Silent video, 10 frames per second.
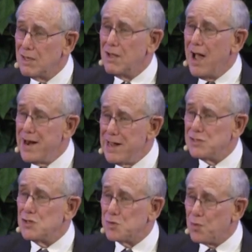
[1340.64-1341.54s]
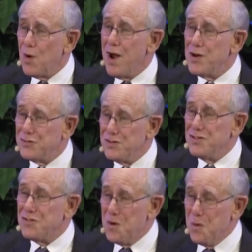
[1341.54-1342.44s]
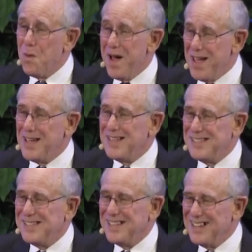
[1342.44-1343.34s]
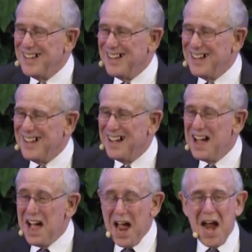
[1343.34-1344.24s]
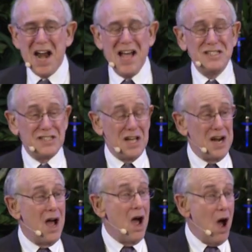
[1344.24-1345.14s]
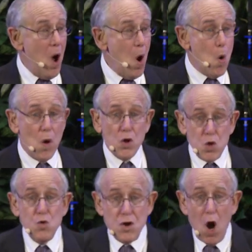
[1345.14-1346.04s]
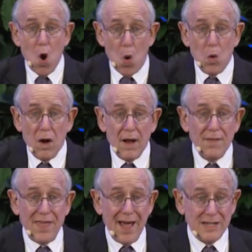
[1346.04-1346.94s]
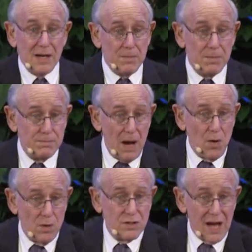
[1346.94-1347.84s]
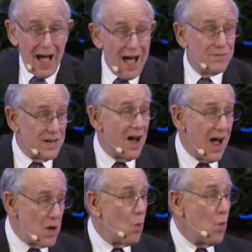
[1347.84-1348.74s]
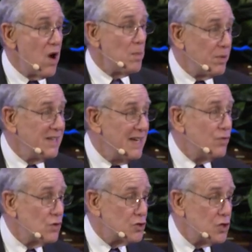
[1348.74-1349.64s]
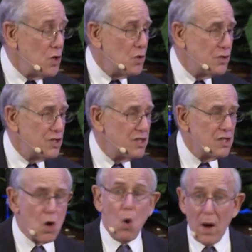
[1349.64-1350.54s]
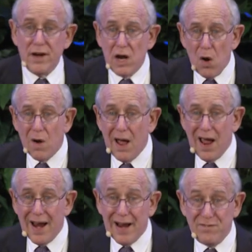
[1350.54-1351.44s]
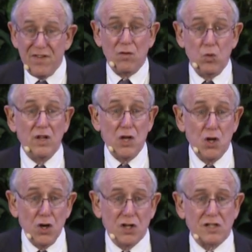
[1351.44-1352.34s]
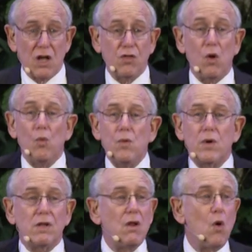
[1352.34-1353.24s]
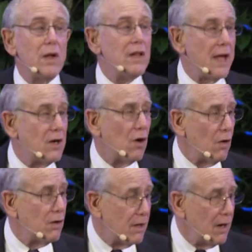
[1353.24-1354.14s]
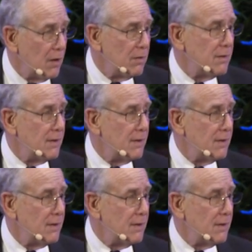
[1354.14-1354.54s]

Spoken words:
God answers prayers in his own ways. And I said, oh, you know that my Zahava and I, we're believers too. She says, oh, I know. And I felt really good because I thought we were glowing like her, you know,